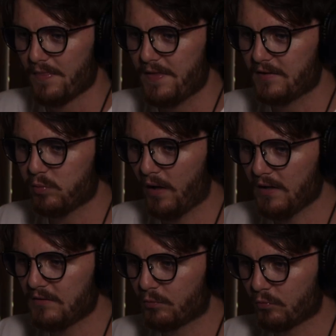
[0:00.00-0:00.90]
This one
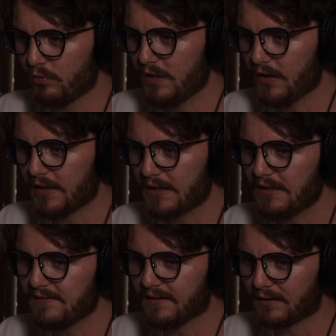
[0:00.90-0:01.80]
is really
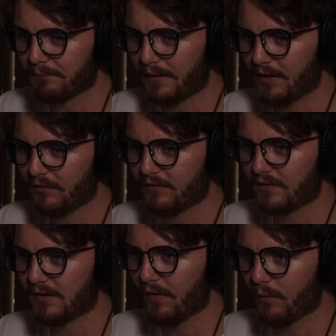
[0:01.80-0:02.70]
easy in comparison to
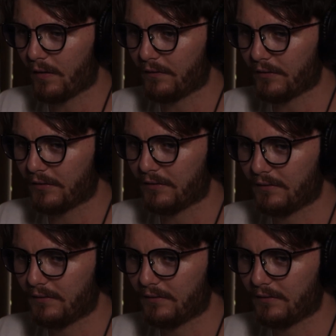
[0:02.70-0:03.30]
the other one, dude.